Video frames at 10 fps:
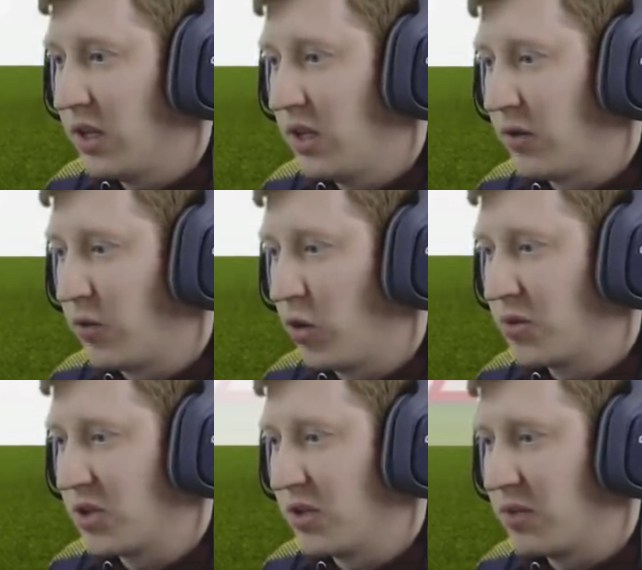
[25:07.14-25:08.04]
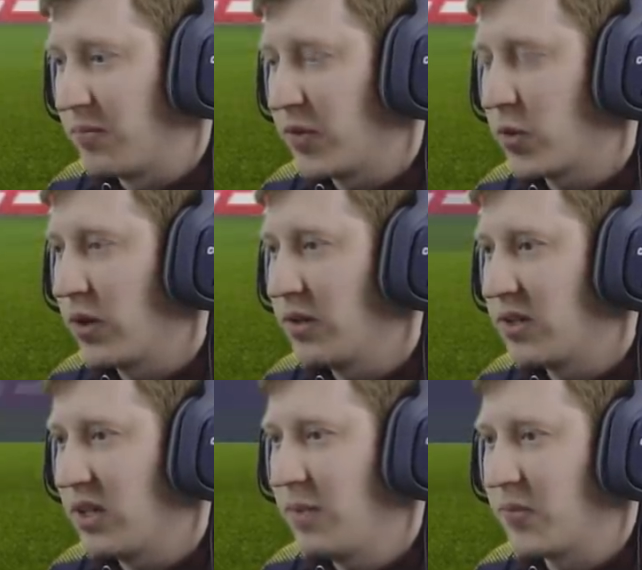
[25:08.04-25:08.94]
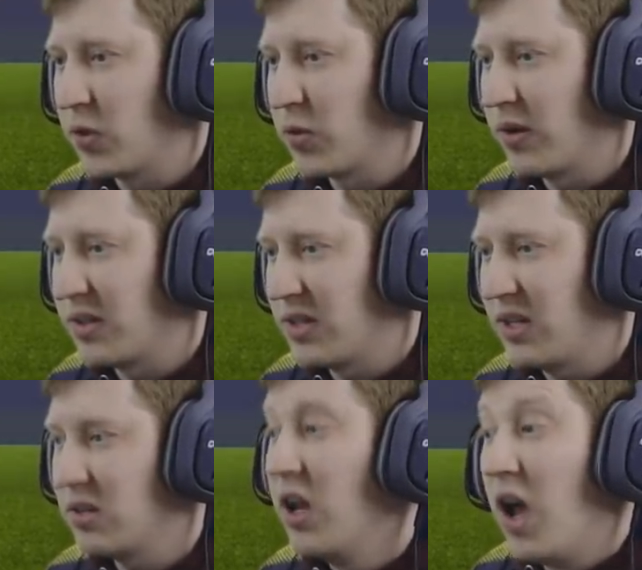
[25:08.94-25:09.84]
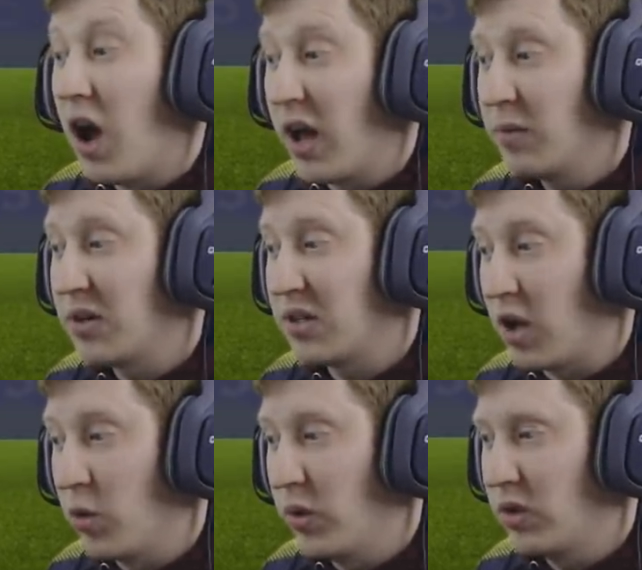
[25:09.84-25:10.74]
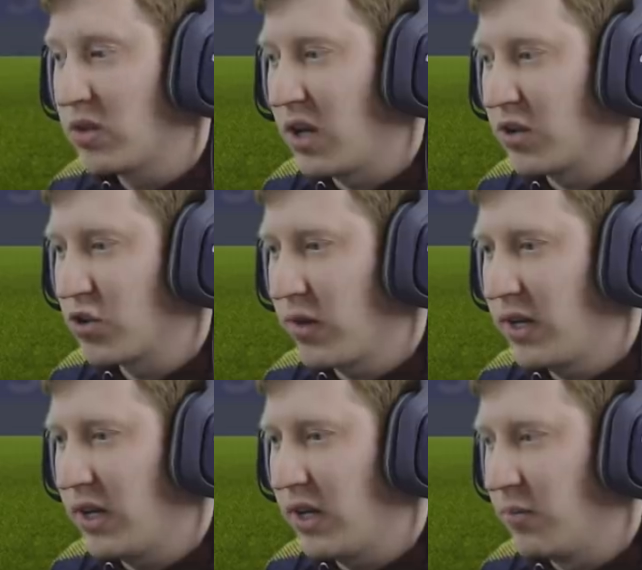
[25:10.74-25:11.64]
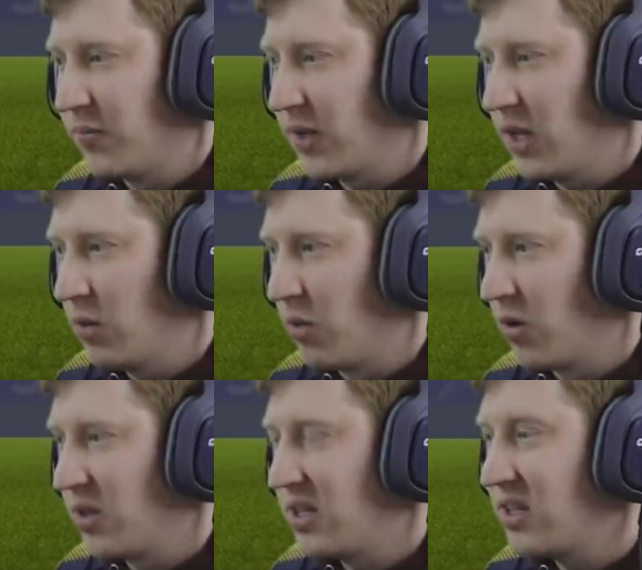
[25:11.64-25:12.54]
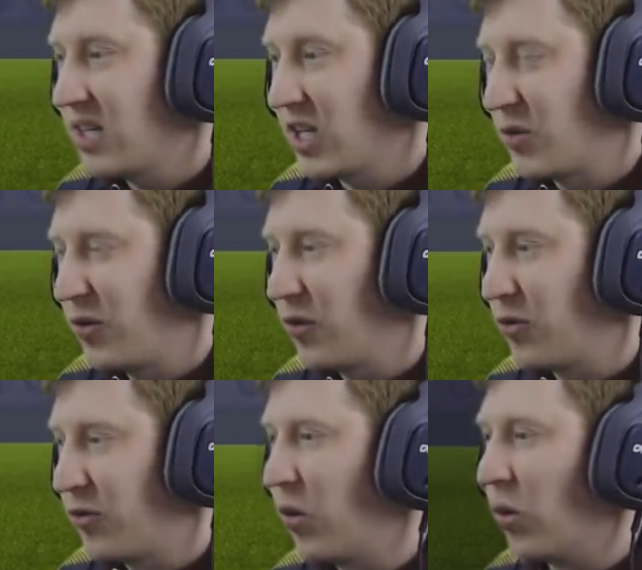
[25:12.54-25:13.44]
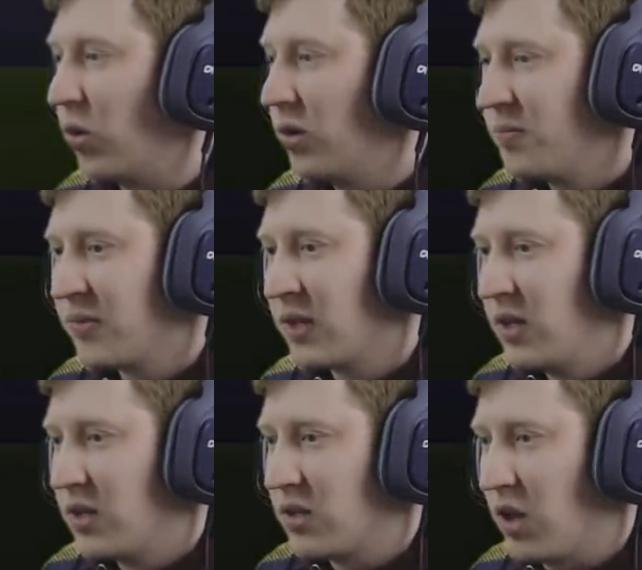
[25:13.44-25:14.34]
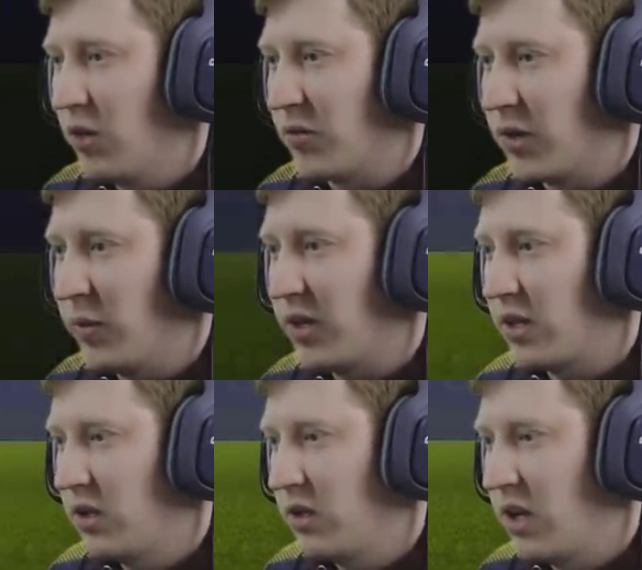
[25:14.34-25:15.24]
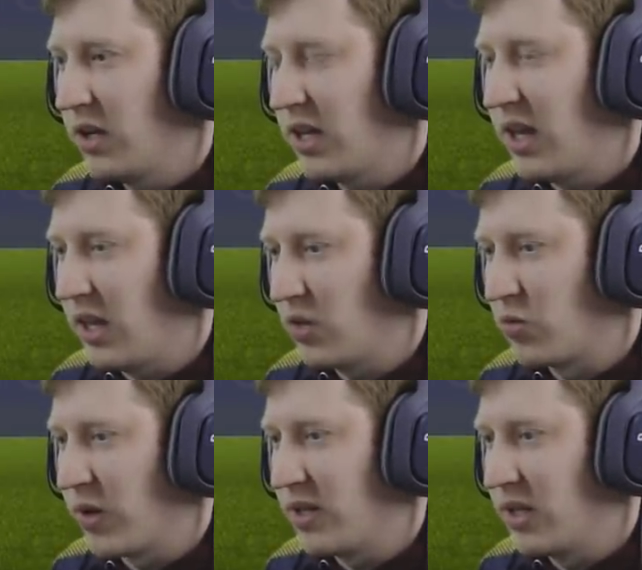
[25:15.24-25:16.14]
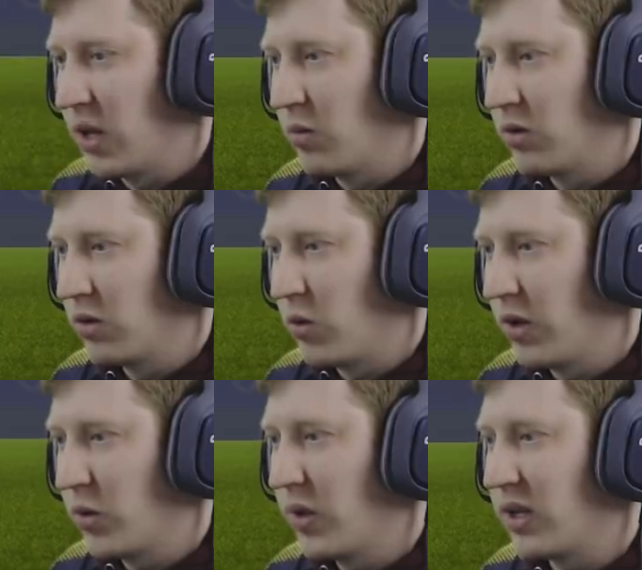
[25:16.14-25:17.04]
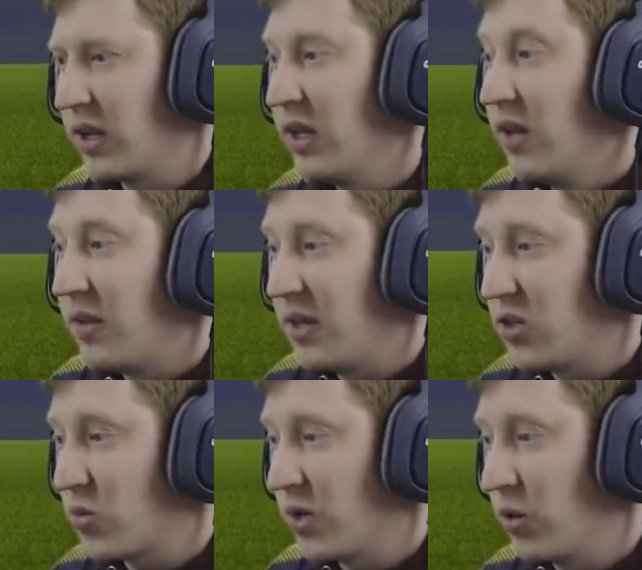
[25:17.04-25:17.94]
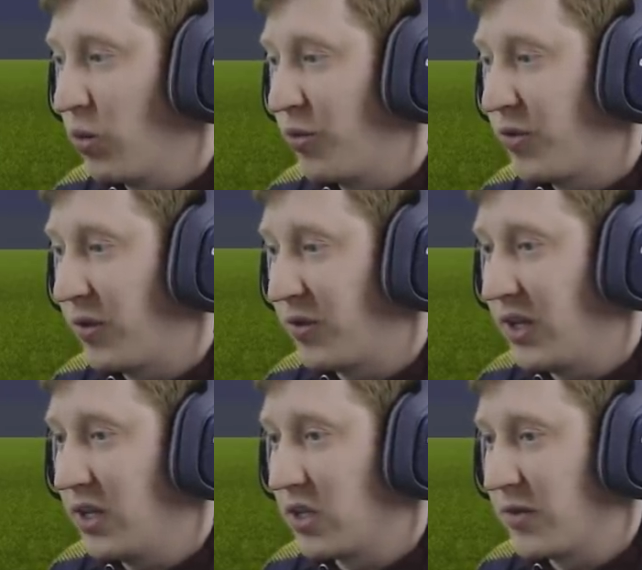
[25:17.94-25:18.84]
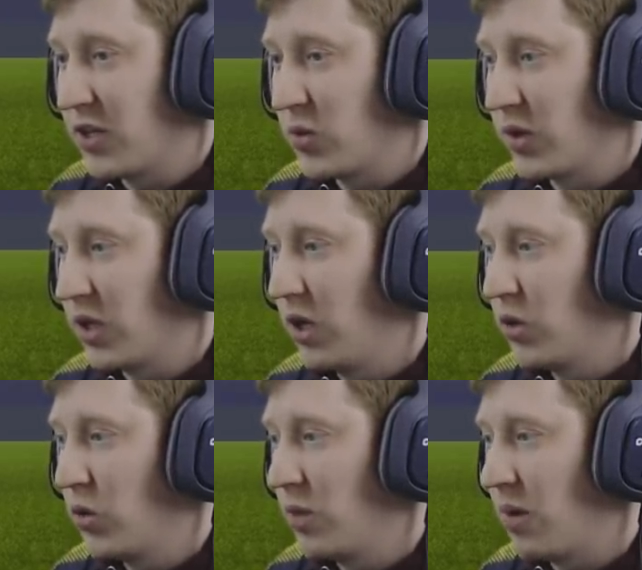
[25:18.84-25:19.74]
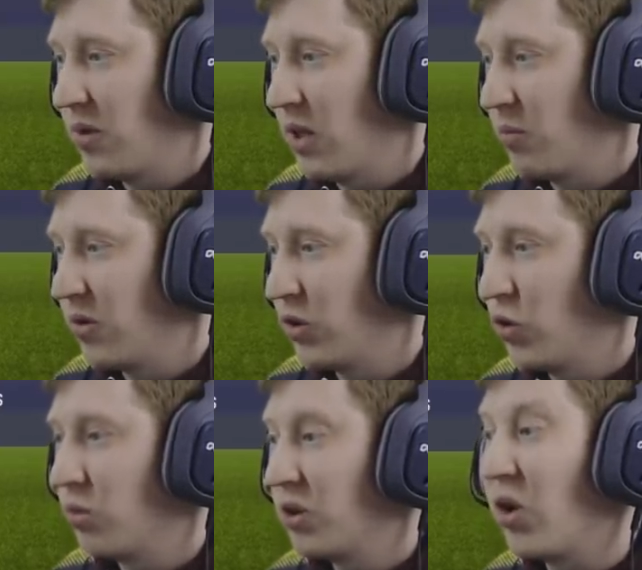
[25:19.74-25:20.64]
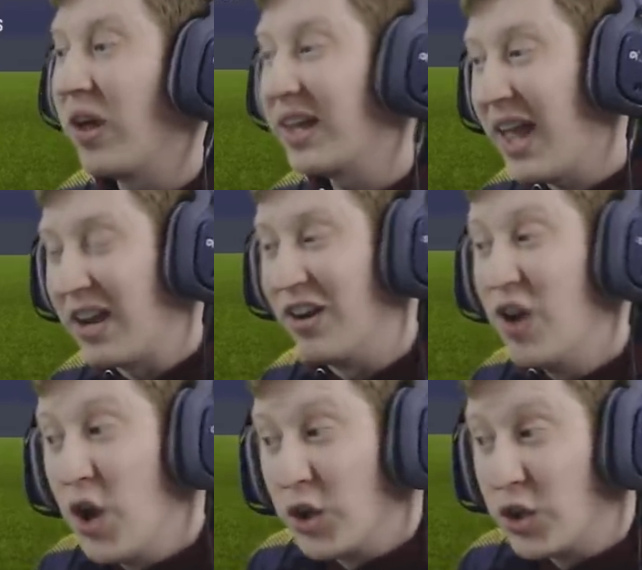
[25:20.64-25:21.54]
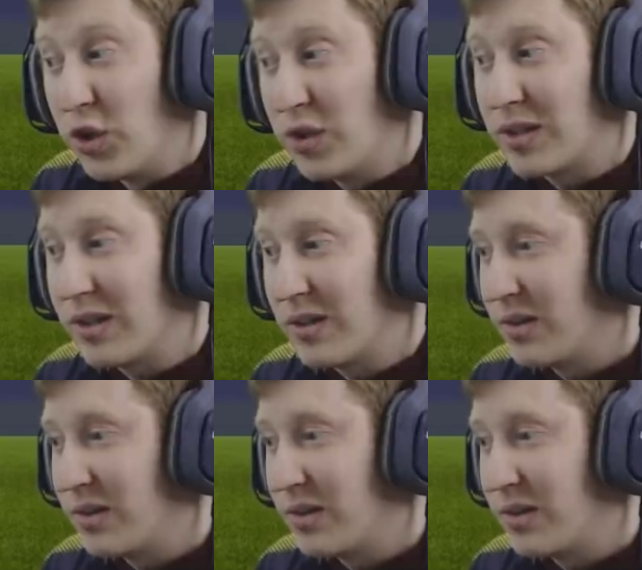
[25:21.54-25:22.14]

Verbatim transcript: enough options throughout the team throughout the season. I am going to I will start training Ian Morris. He's six foot four, so hopefully we can uh, get his rating up quite quickly. These three are all 15 years of age, so I can't call them up yet. But Gordon McCall again, good